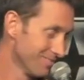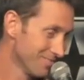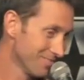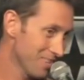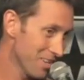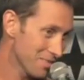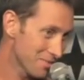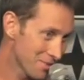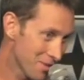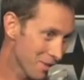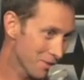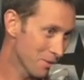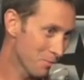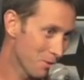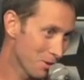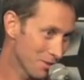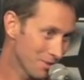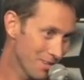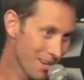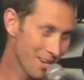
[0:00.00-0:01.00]
There's nothing
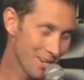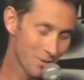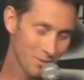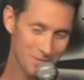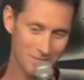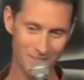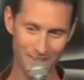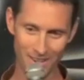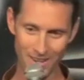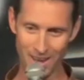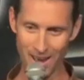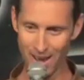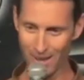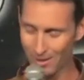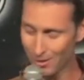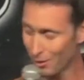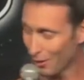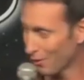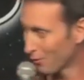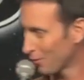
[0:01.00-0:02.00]
more dangerous than a guy
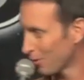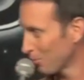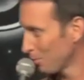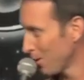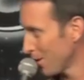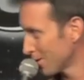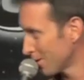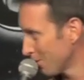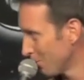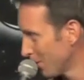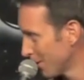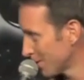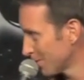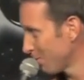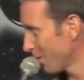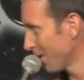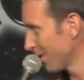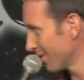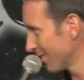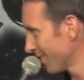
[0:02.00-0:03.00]
looking for a place to put his
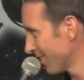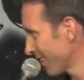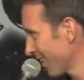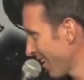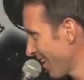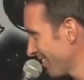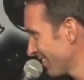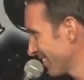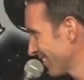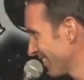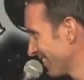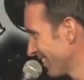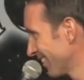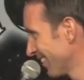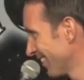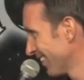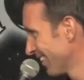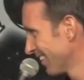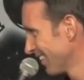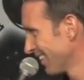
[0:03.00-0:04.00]
boner, okay? I'll
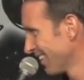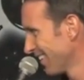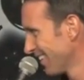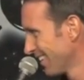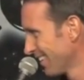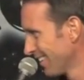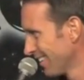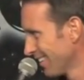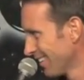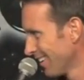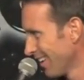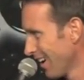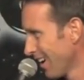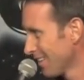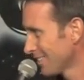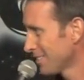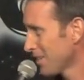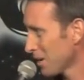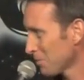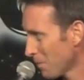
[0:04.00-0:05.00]

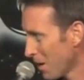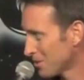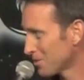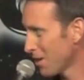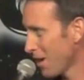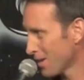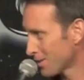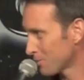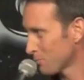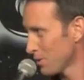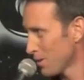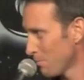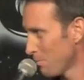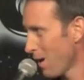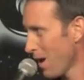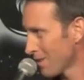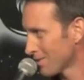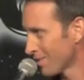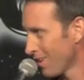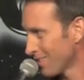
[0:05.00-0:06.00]
take my chances with the
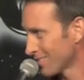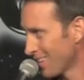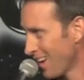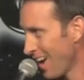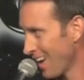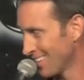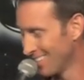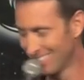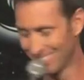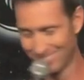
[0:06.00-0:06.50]
bath salts guy.